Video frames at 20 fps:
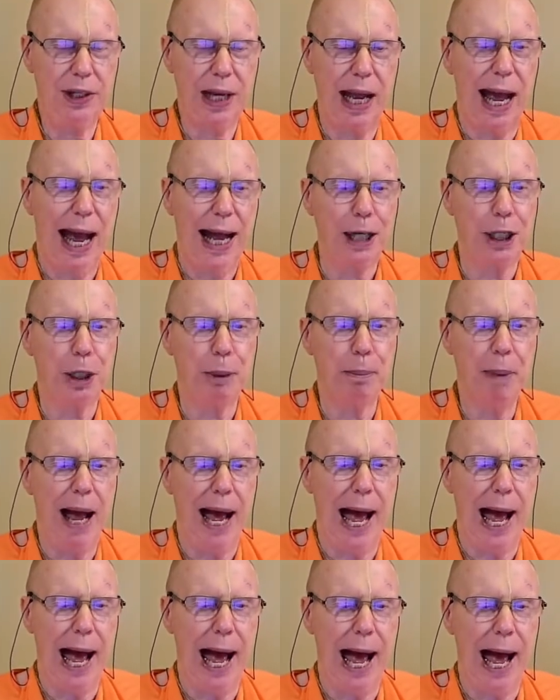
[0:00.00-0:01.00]

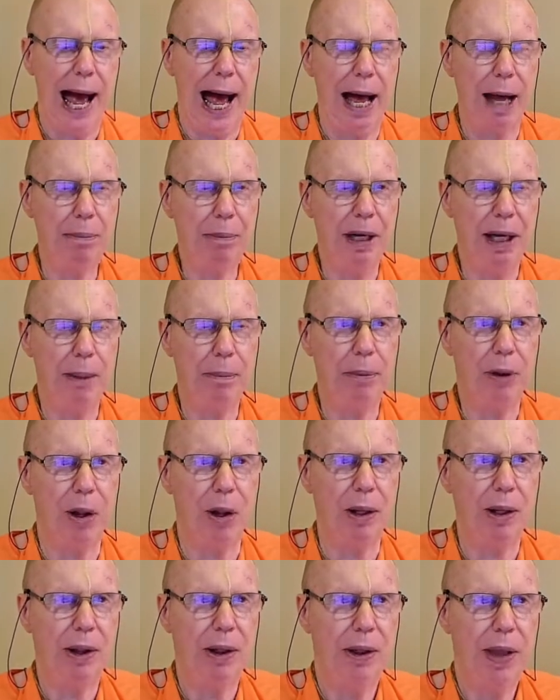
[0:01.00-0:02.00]
Atmaha people,
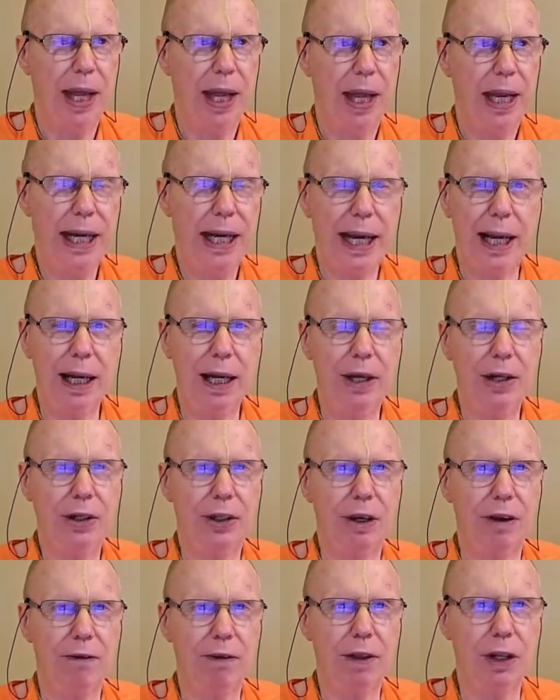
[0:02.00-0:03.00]
killers
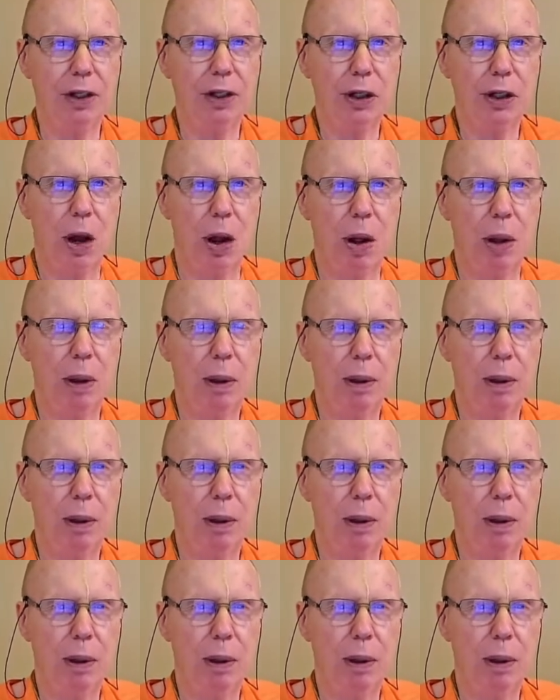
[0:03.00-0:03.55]
of the soul,